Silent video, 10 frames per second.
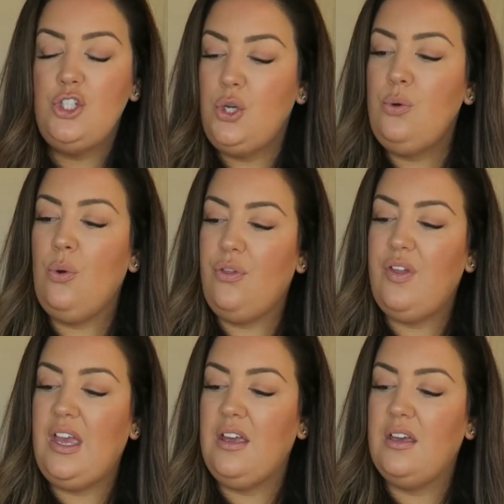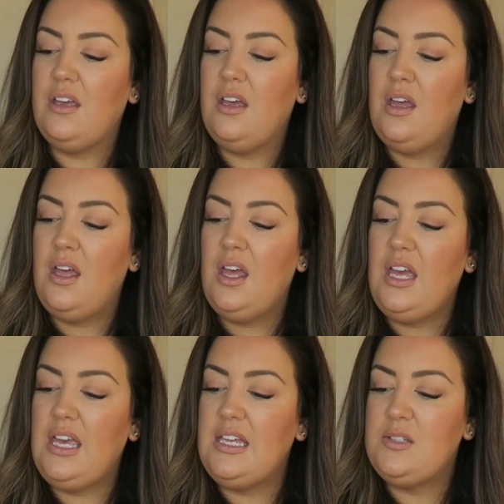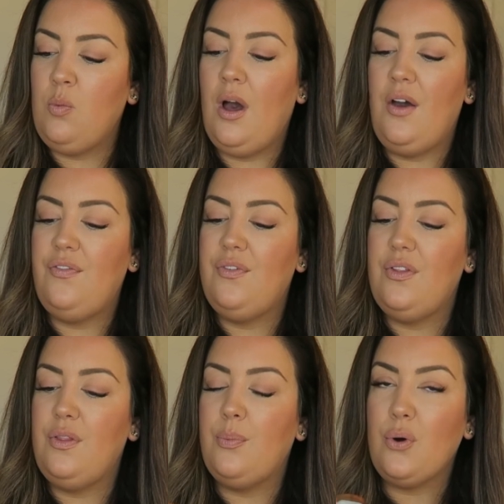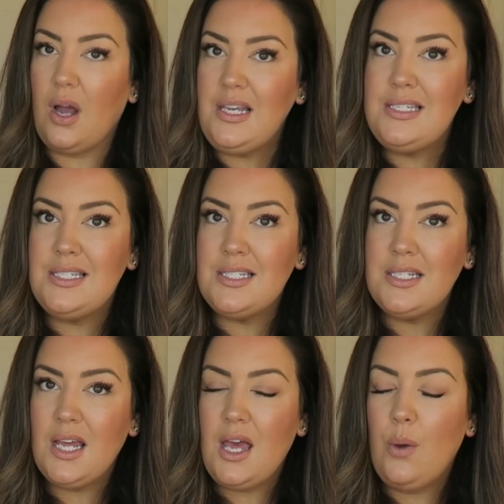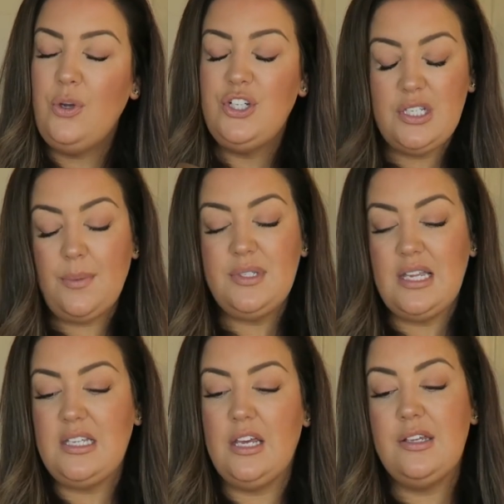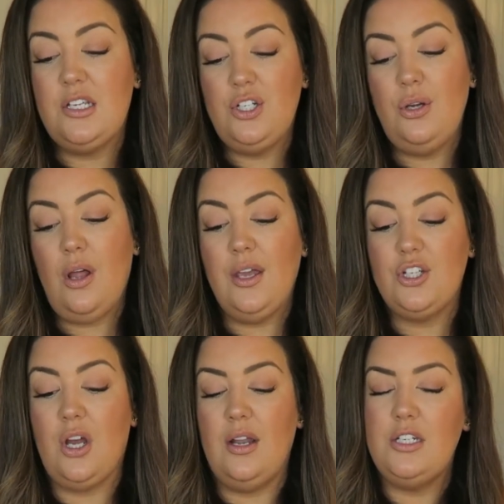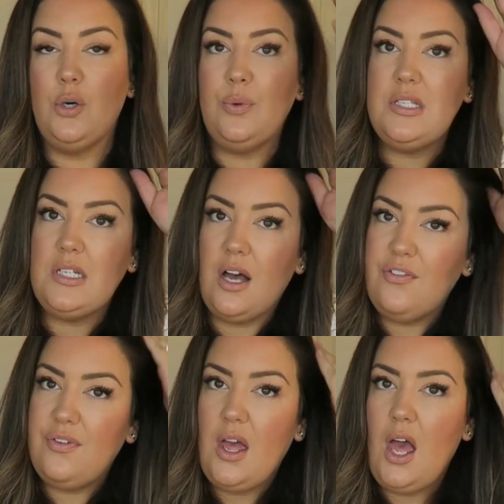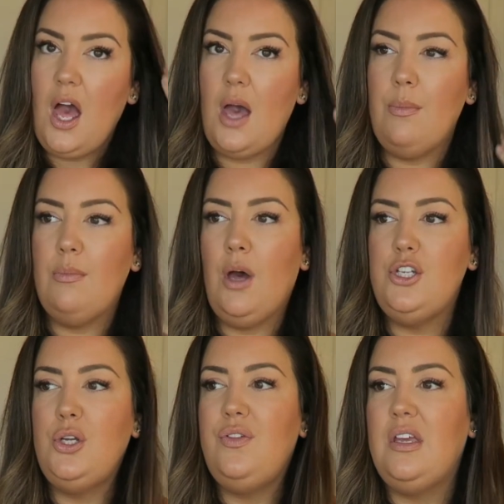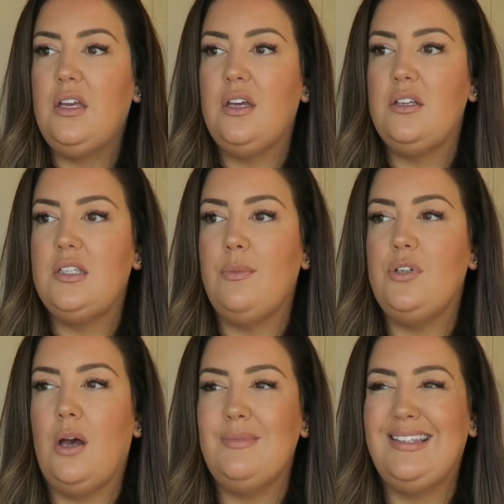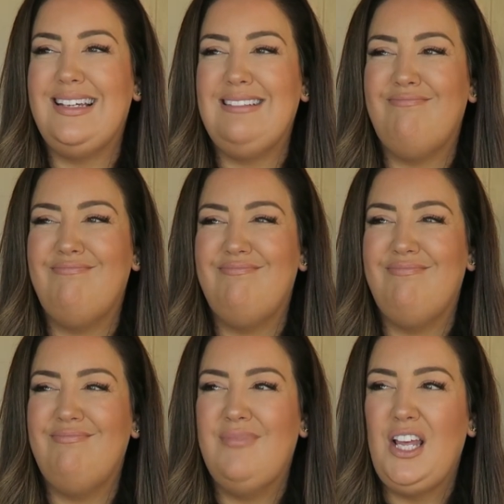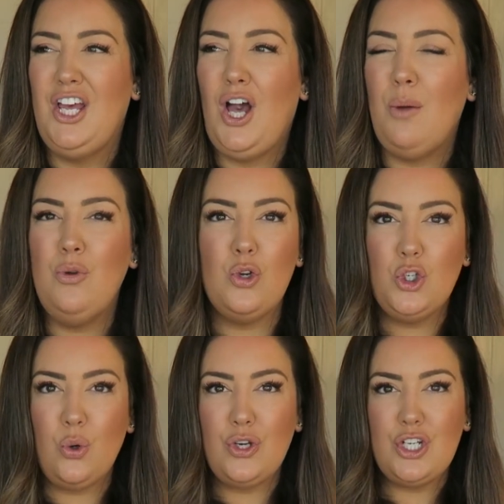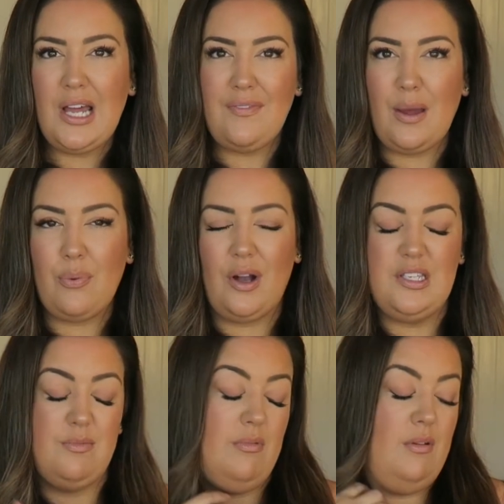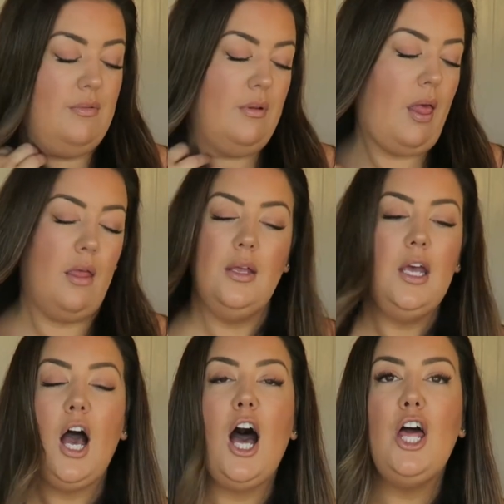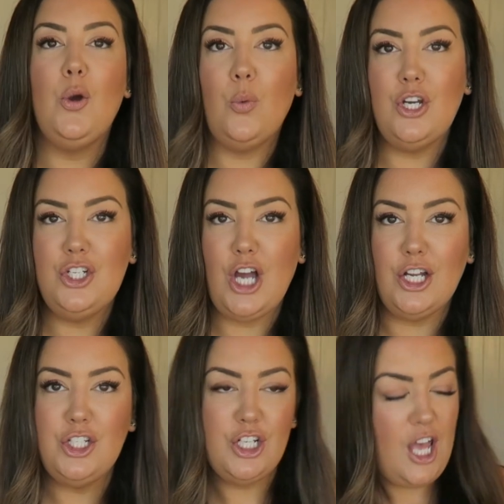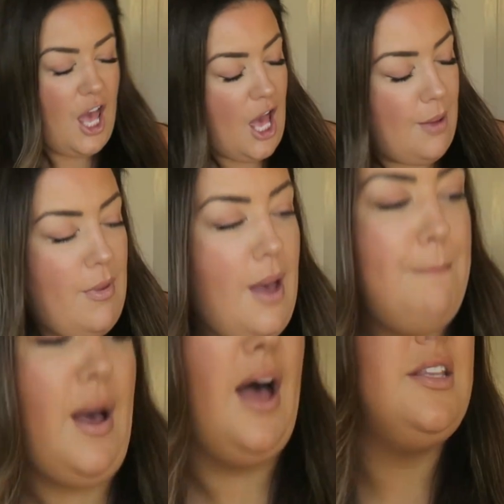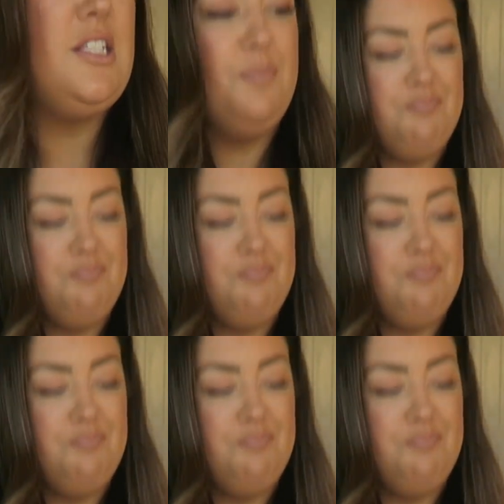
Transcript: Do not think it is worth the price, which is upsetting because I do like Charlotte Tilbury stuff. I do think sometimes I think, I'm not sure it should have that price. I don't want to judge. But